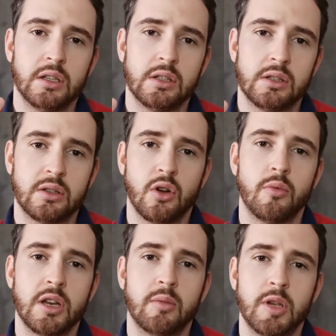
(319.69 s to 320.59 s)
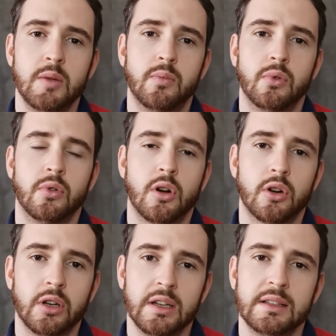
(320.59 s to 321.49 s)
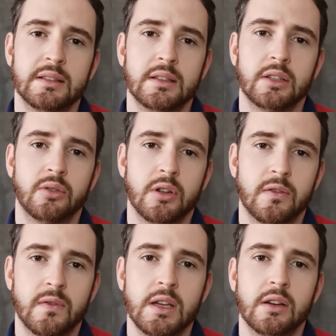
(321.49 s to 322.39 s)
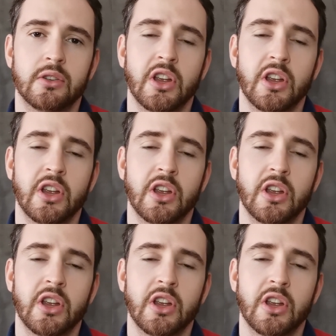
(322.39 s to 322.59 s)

so many people are listening to their fears